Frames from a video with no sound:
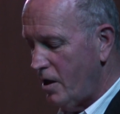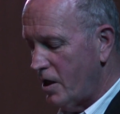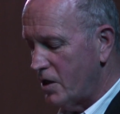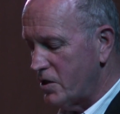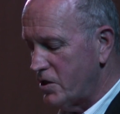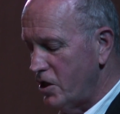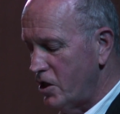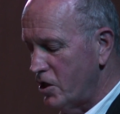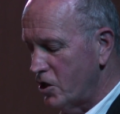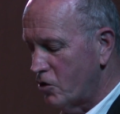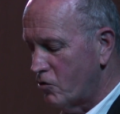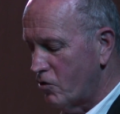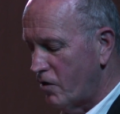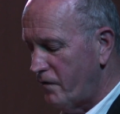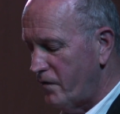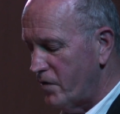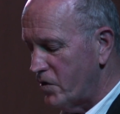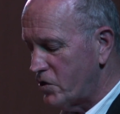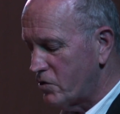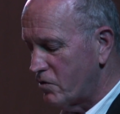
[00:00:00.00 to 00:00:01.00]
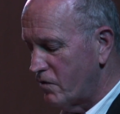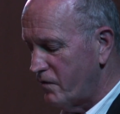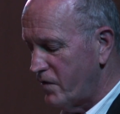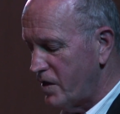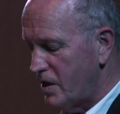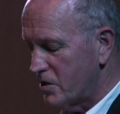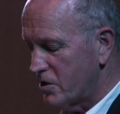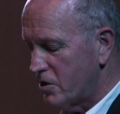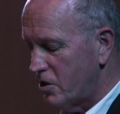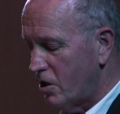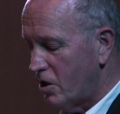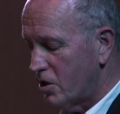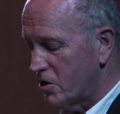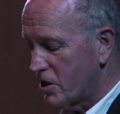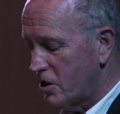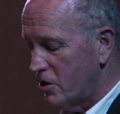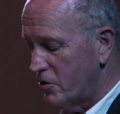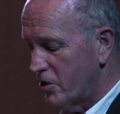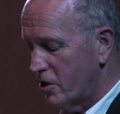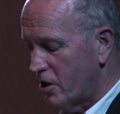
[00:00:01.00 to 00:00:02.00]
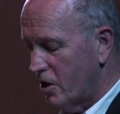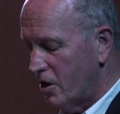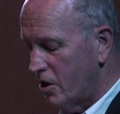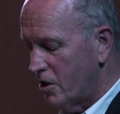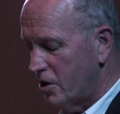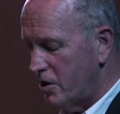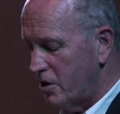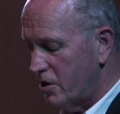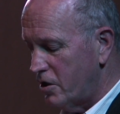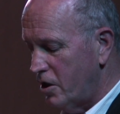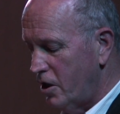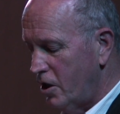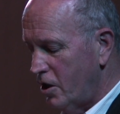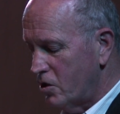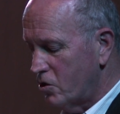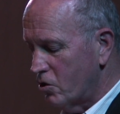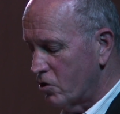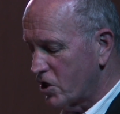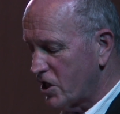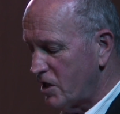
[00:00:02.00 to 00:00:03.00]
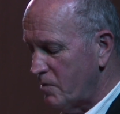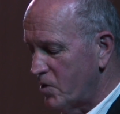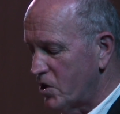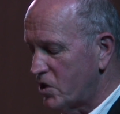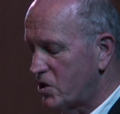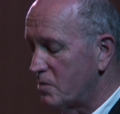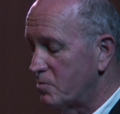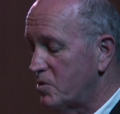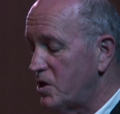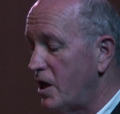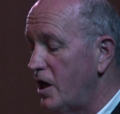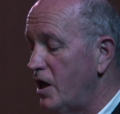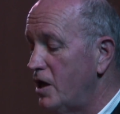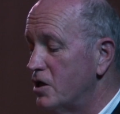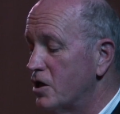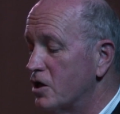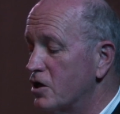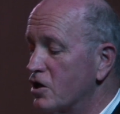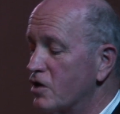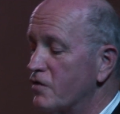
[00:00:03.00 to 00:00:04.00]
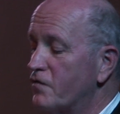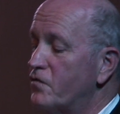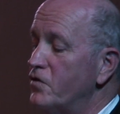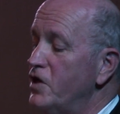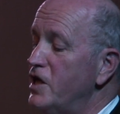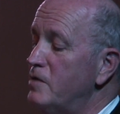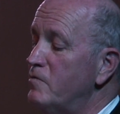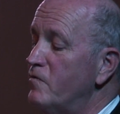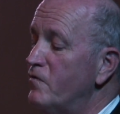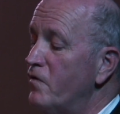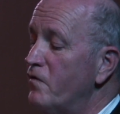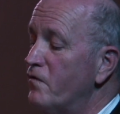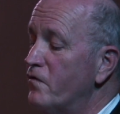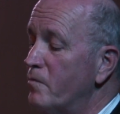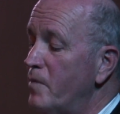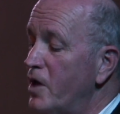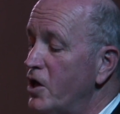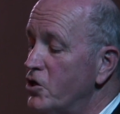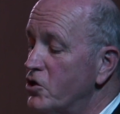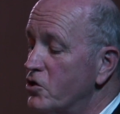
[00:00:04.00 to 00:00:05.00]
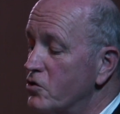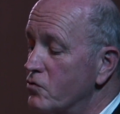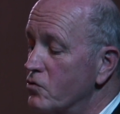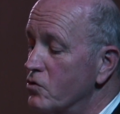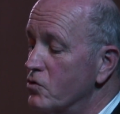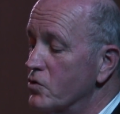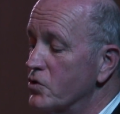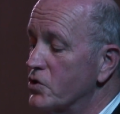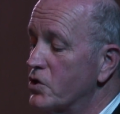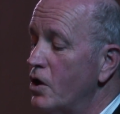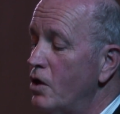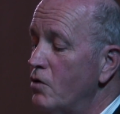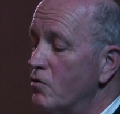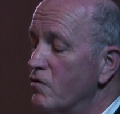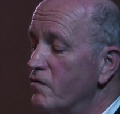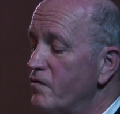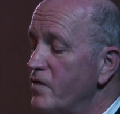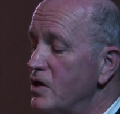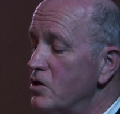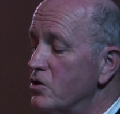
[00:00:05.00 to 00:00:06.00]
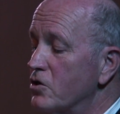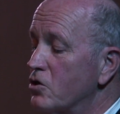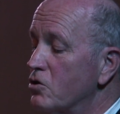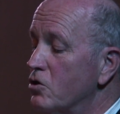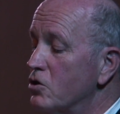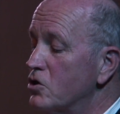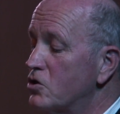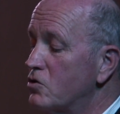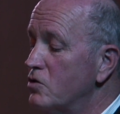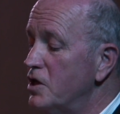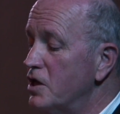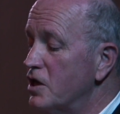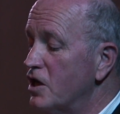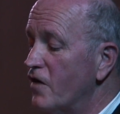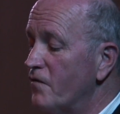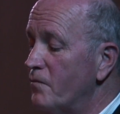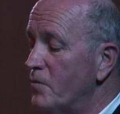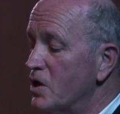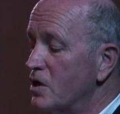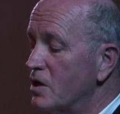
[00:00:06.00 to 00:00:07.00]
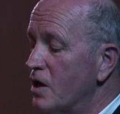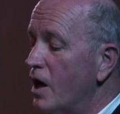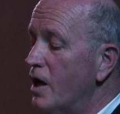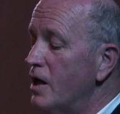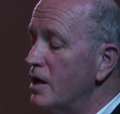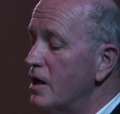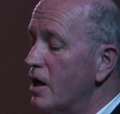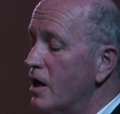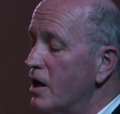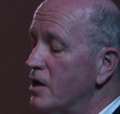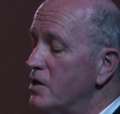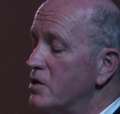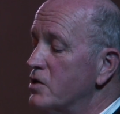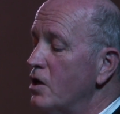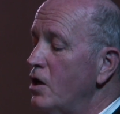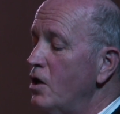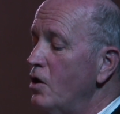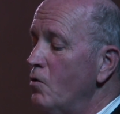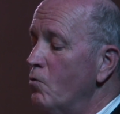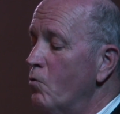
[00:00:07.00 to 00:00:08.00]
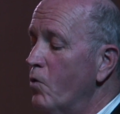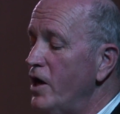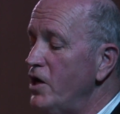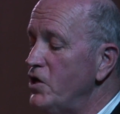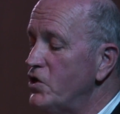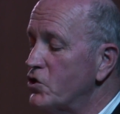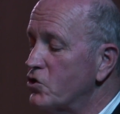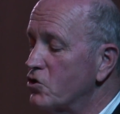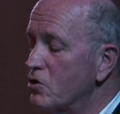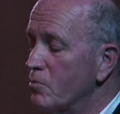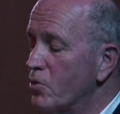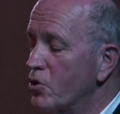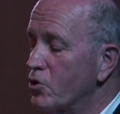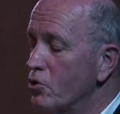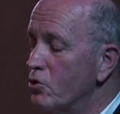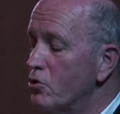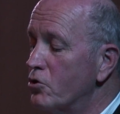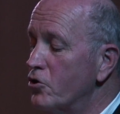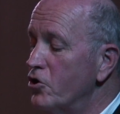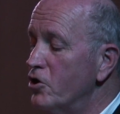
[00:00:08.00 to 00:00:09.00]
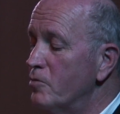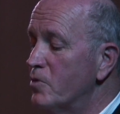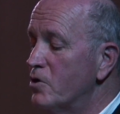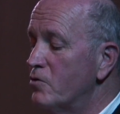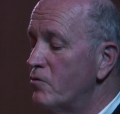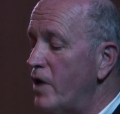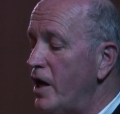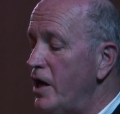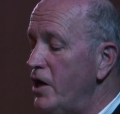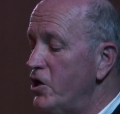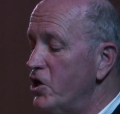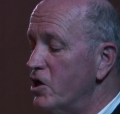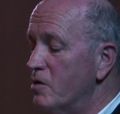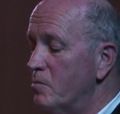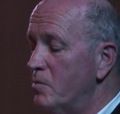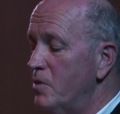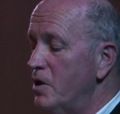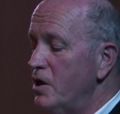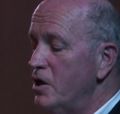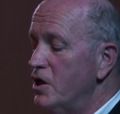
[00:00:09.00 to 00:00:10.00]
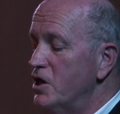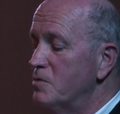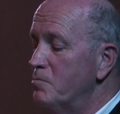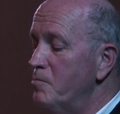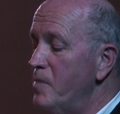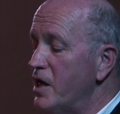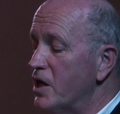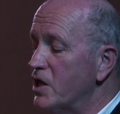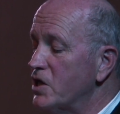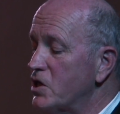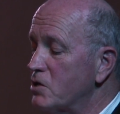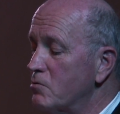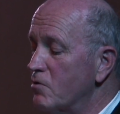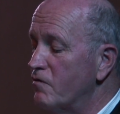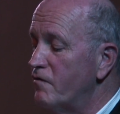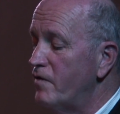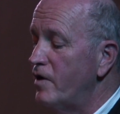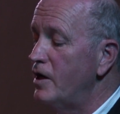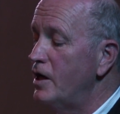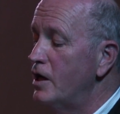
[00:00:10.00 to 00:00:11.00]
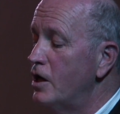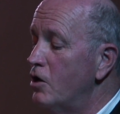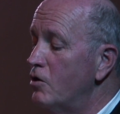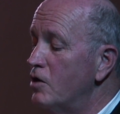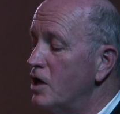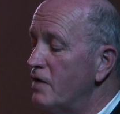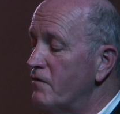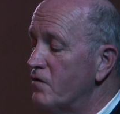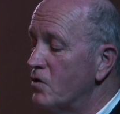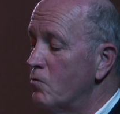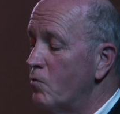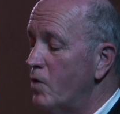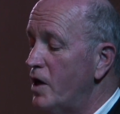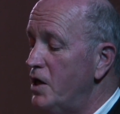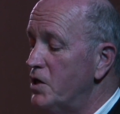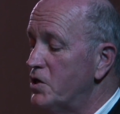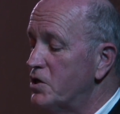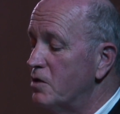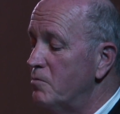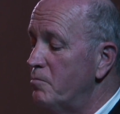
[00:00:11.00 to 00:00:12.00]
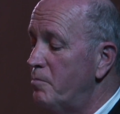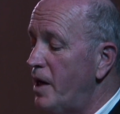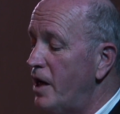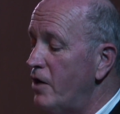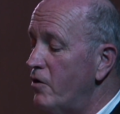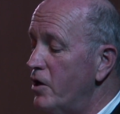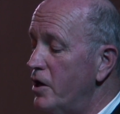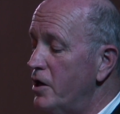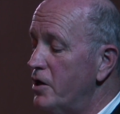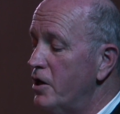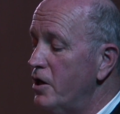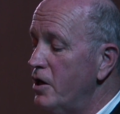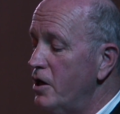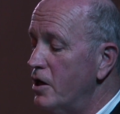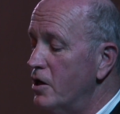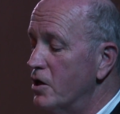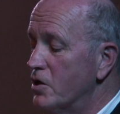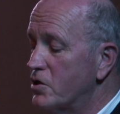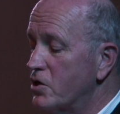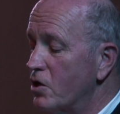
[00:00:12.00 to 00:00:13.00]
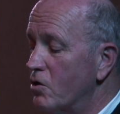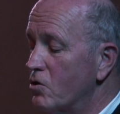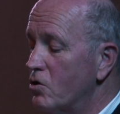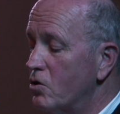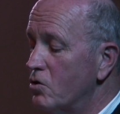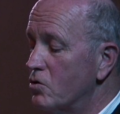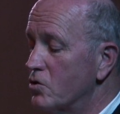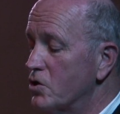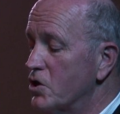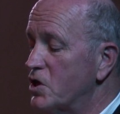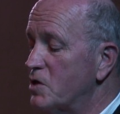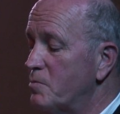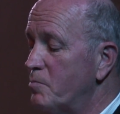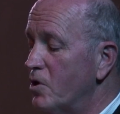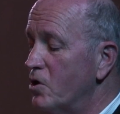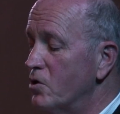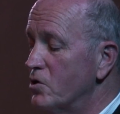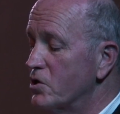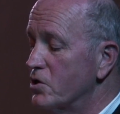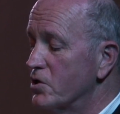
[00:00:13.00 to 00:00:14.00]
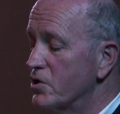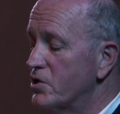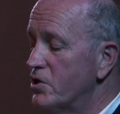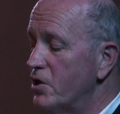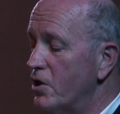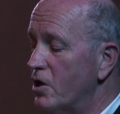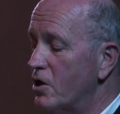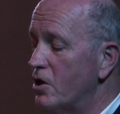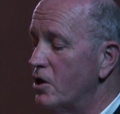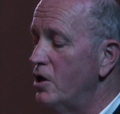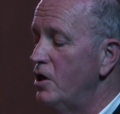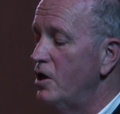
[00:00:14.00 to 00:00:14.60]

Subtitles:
As Ian Griffiths revealed in an article in The Guardian, documents obtained under the Freedom of Information rules reveal that, contrary to government guidelines, waste from thorium and radium is mixed with very low-level waste and buried in a so-called disposal cell,